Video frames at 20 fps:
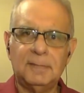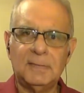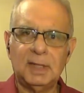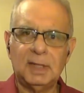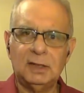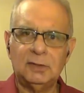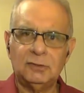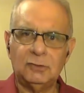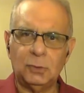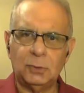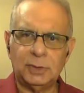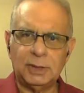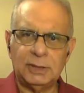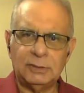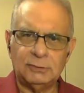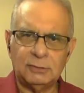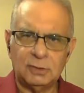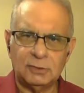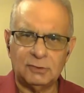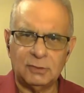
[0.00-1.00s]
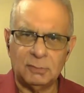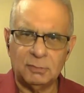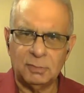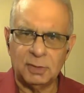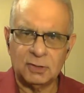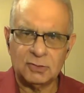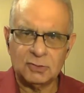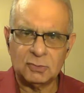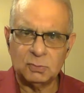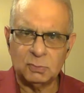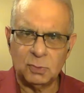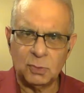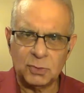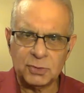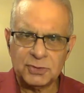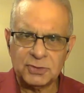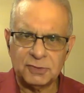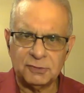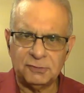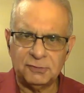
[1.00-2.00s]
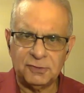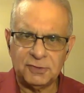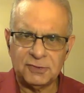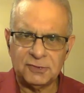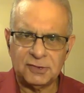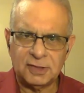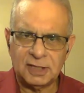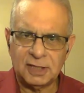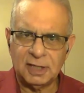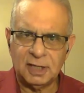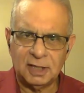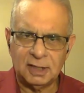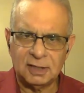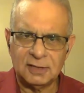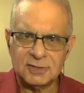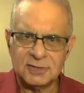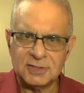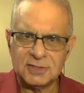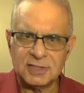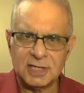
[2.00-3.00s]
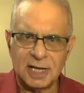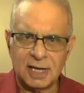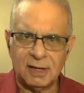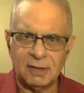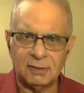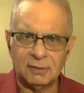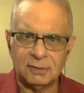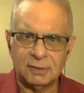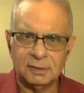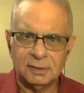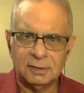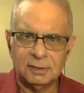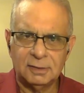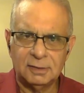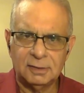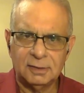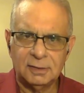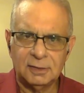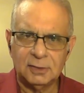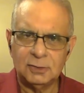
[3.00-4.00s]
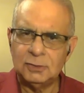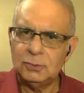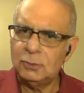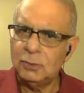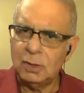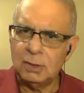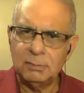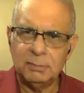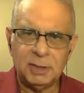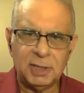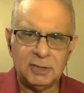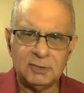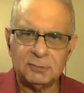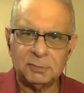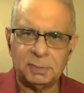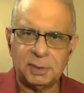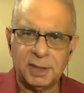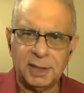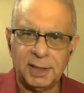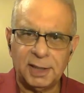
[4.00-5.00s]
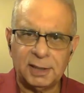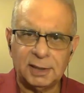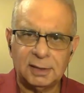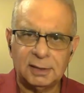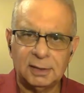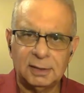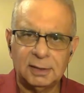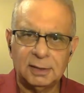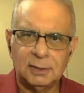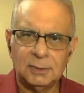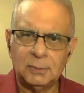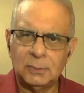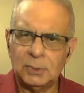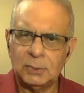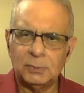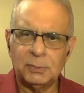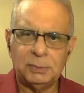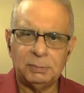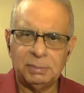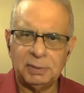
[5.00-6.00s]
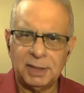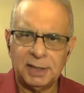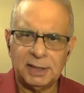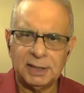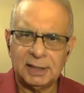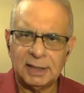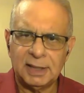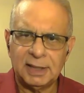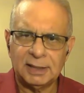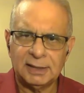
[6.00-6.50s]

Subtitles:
So it gives us a much more sophisticated sound to our bass playing when we play it like